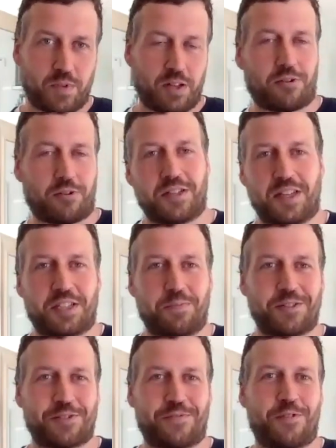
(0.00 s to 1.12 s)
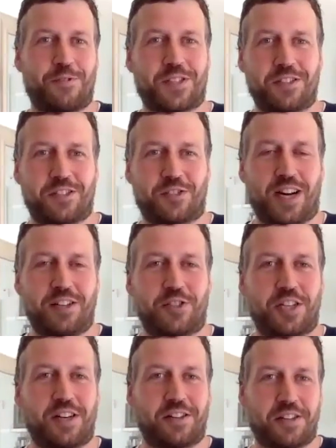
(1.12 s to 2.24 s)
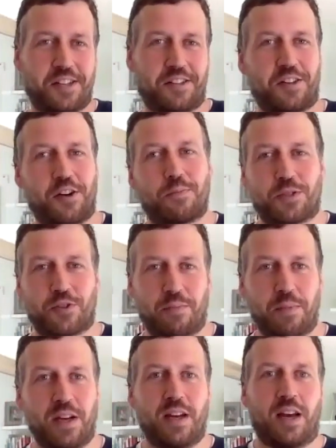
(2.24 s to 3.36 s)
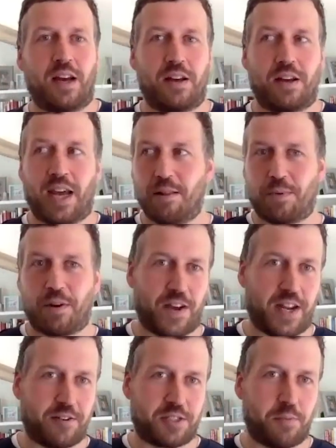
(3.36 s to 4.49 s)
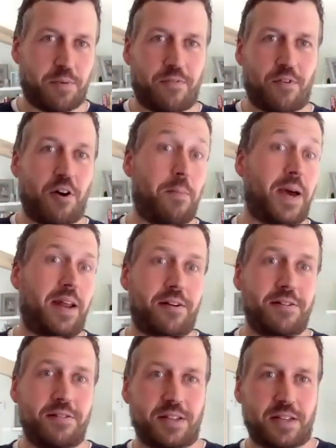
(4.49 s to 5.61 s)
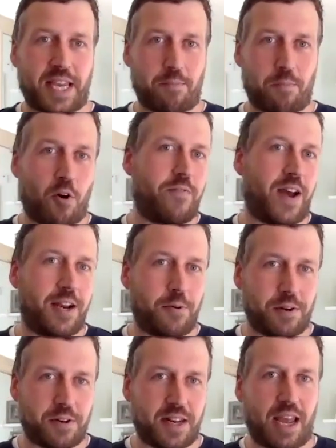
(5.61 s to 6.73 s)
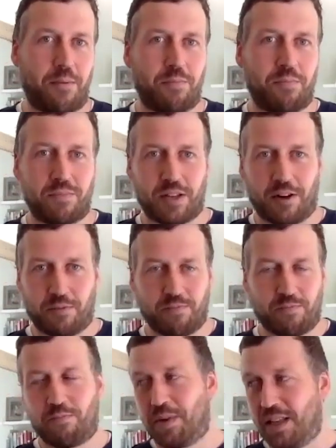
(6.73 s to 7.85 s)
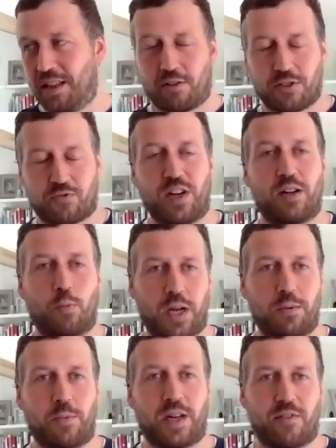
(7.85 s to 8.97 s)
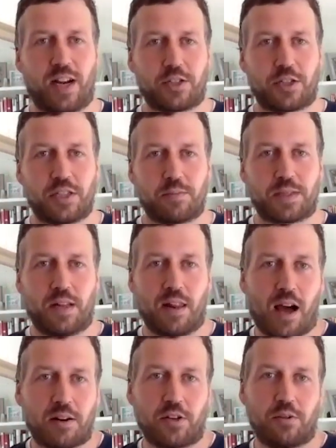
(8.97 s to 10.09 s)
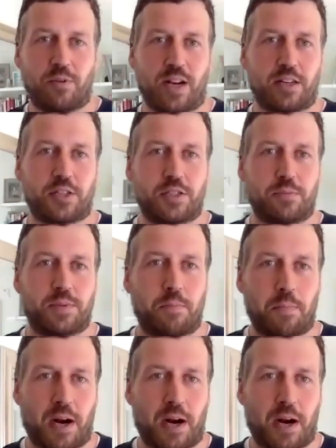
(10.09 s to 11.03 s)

localization managers focus on the strategy, on the upstream, help your vendors to perform better, get more value out of them, build those real win-win relationships and long-term relationships and